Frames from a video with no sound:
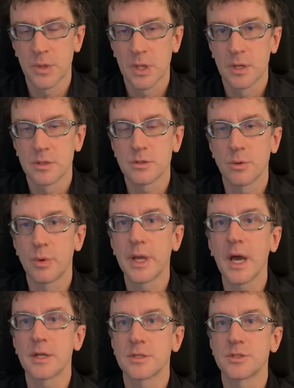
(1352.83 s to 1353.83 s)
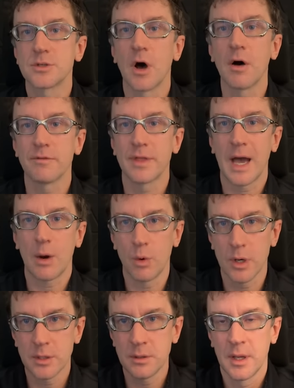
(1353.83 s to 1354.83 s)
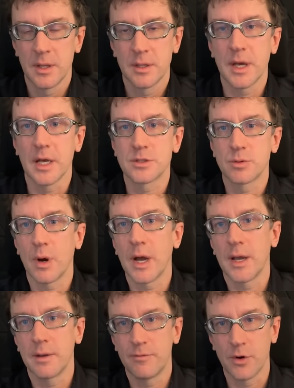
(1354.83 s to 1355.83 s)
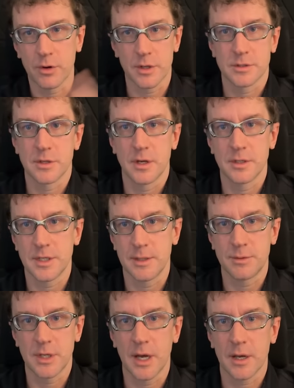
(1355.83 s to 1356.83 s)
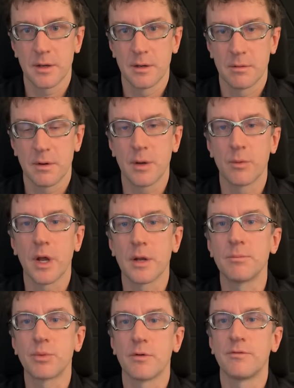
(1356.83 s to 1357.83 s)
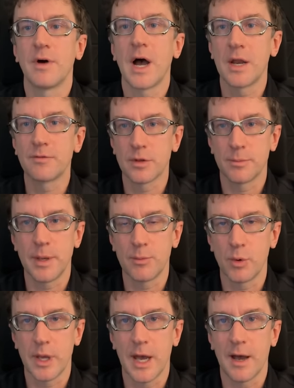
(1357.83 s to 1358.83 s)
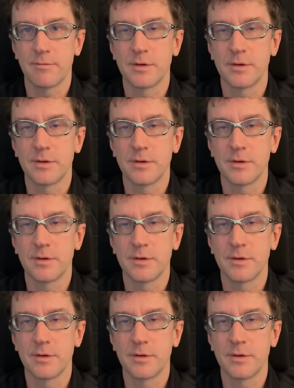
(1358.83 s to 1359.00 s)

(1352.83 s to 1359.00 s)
So yeah. we got to solve that one. That's why I focus on deep tech. Right? We got to provide for the people we have.